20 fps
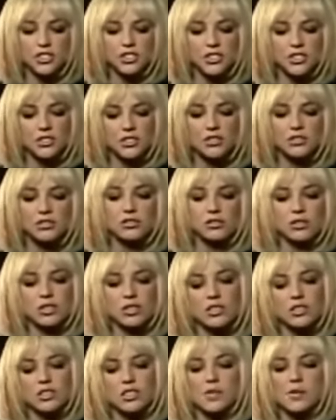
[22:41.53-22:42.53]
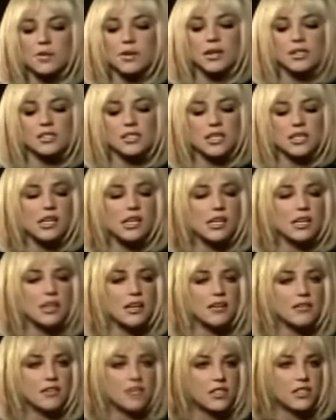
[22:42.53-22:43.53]
fun of this in Fahrenheit 9
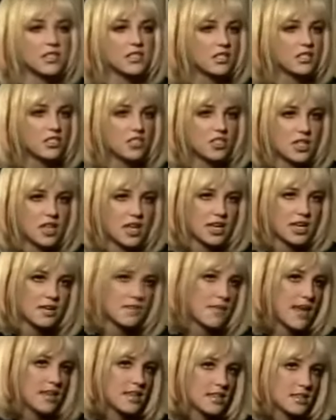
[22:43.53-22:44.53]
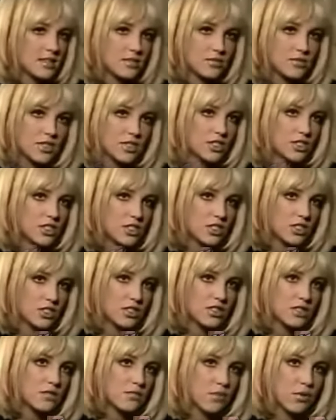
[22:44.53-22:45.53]
11, but this clip mm -hmm. has been
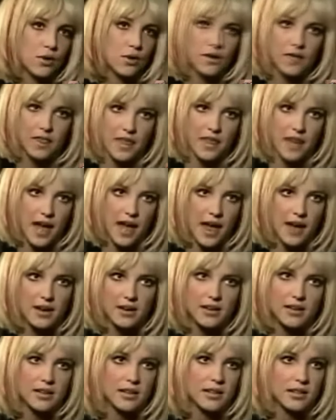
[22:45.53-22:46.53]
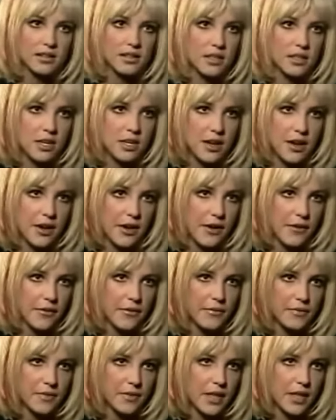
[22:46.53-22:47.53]
buried today. They went on to
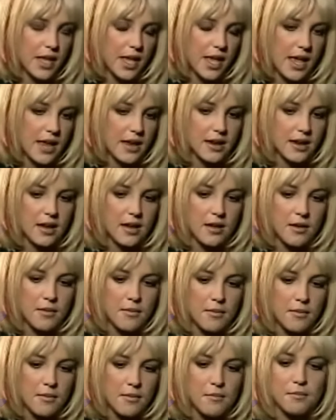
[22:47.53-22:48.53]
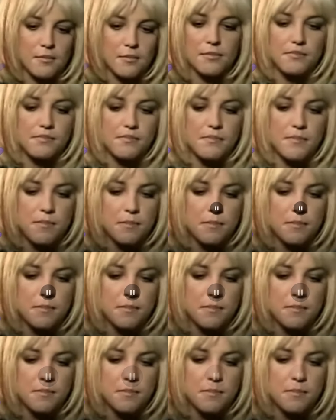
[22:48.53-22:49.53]
pretend that she never said this.
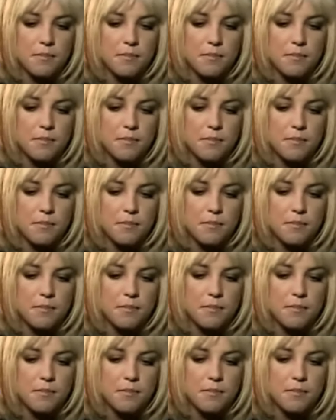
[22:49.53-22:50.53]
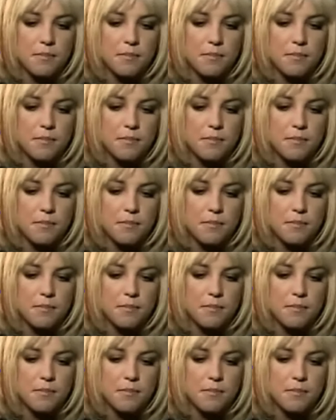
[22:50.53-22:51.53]
Okay. What are we just anti
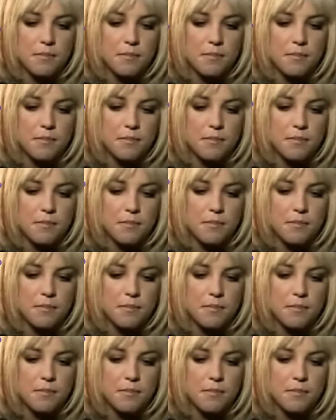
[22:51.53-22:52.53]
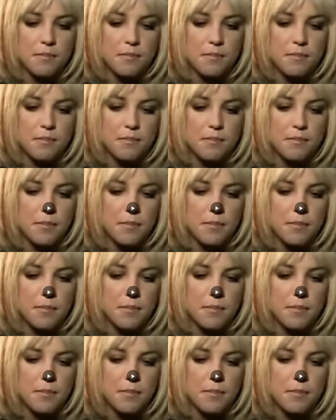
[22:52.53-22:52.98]
Britney? This is eight and a half minutes of